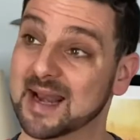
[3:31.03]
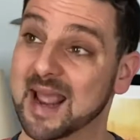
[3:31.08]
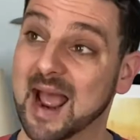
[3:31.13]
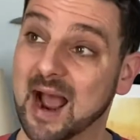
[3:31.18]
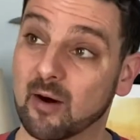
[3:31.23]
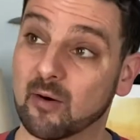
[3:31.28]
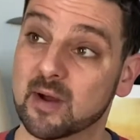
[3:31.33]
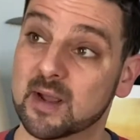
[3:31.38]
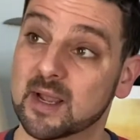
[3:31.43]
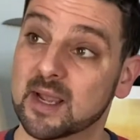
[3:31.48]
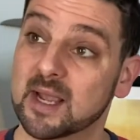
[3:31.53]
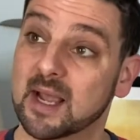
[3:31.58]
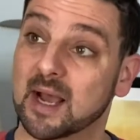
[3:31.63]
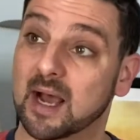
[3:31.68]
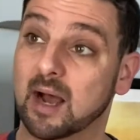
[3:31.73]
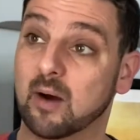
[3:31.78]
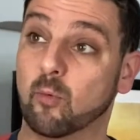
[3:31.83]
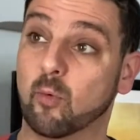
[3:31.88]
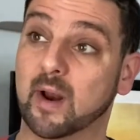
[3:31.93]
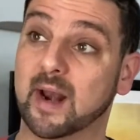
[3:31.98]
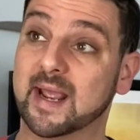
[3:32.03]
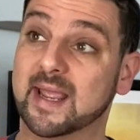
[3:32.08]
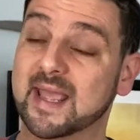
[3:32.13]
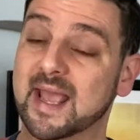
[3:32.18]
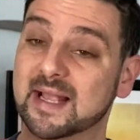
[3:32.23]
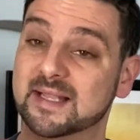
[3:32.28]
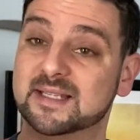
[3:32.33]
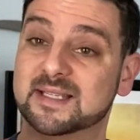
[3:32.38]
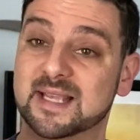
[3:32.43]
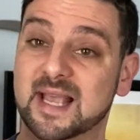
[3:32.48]
Now, what I
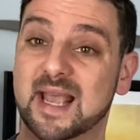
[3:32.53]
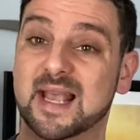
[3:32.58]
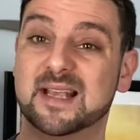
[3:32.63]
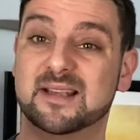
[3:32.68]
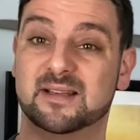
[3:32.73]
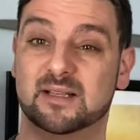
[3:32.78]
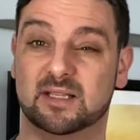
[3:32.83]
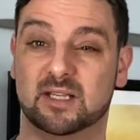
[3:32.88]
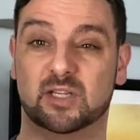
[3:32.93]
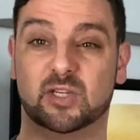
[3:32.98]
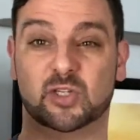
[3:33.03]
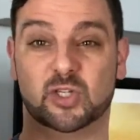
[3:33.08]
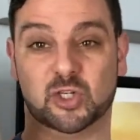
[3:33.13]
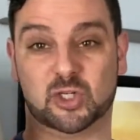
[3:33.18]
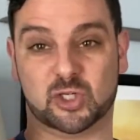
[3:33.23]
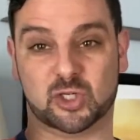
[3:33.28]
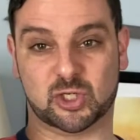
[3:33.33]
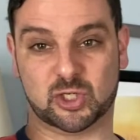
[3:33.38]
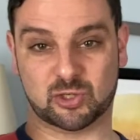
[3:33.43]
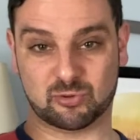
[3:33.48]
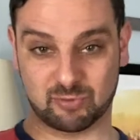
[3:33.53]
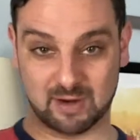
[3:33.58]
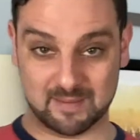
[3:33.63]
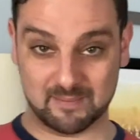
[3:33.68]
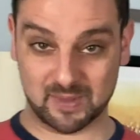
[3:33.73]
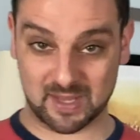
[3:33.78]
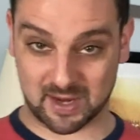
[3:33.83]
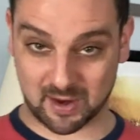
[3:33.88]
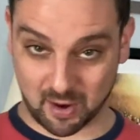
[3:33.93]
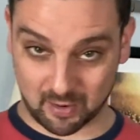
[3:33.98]
can say is that this is
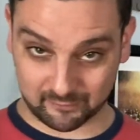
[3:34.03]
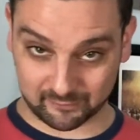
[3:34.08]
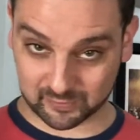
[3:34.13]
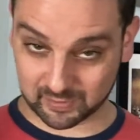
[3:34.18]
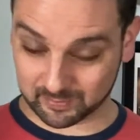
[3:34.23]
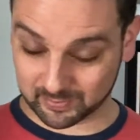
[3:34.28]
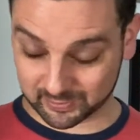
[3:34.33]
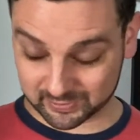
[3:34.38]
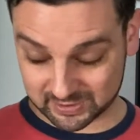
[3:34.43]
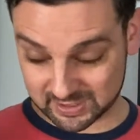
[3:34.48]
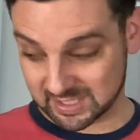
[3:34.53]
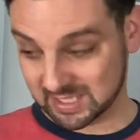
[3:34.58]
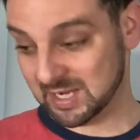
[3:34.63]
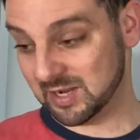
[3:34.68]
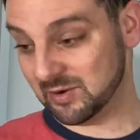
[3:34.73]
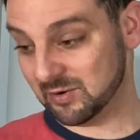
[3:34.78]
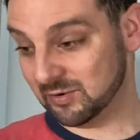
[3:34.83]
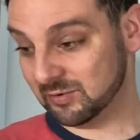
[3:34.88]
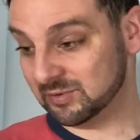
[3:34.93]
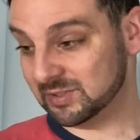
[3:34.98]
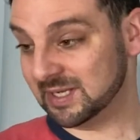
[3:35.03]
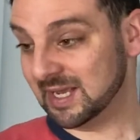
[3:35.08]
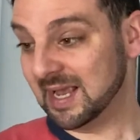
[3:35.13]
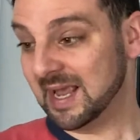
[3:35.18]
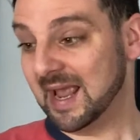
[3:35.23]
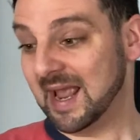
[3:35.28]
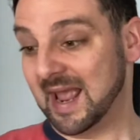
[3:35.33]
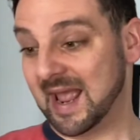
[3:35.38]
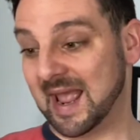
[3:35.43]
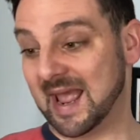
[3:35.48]
extremely comfortable to use,
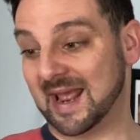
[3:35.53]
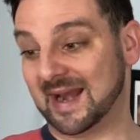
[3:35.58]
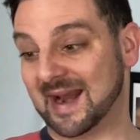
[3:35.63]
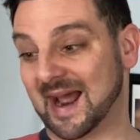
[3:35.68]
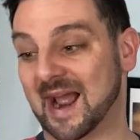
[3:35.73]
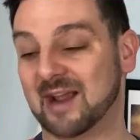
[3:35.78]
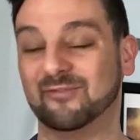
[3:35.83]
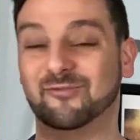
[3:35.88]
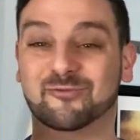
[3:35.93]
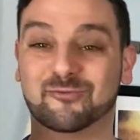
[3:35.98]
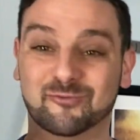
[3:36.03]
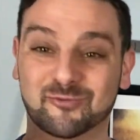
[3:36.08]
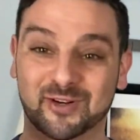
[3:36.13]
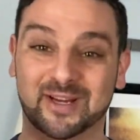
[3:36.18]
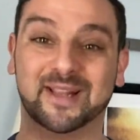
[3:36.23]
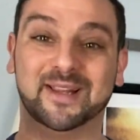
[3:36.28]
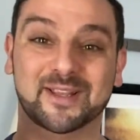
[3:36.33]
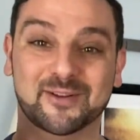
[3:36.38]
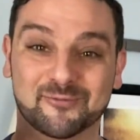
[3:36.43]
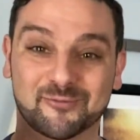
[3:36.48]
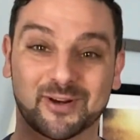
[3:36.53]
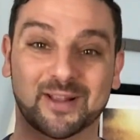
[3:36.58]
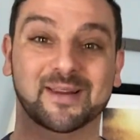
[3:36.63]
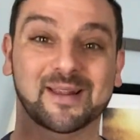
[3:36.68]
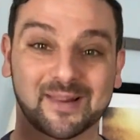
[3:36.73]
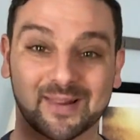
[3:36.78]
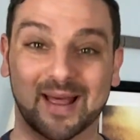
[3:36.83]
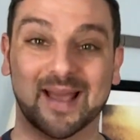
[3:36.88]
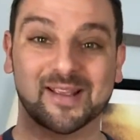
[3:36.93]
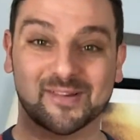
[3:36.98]
and I
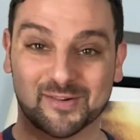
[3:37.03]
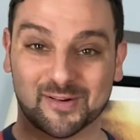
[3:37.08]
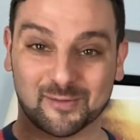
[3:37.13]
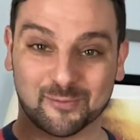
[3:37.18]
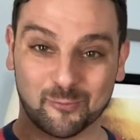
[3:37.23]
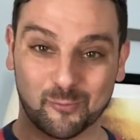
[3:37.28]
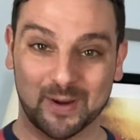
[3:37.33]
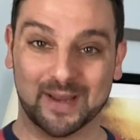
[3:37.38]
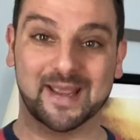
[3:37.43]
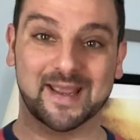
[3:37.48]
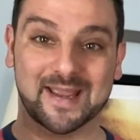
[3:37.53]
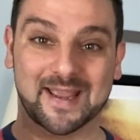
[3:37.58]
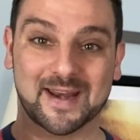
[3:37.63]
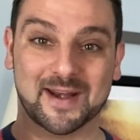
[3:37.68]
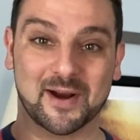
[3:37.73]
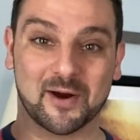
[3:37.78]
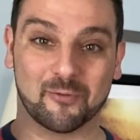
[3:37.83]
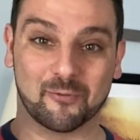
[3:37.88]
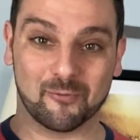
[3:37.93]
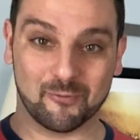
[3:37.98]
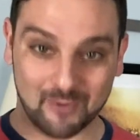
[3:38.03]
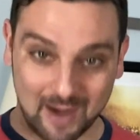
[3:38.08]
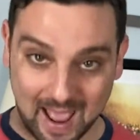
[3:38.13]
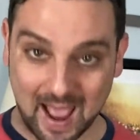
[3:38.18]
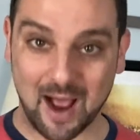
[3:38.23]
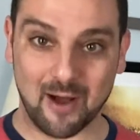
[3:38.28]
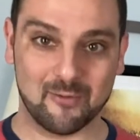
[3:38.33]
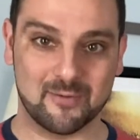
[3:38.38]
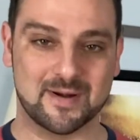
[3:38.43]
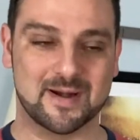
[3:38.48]
really like swinging it
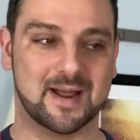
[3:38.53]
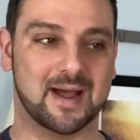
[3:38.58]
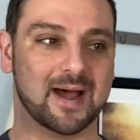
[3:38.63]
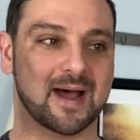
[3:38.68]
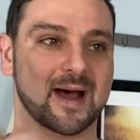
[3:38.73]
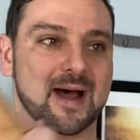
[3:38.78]
around.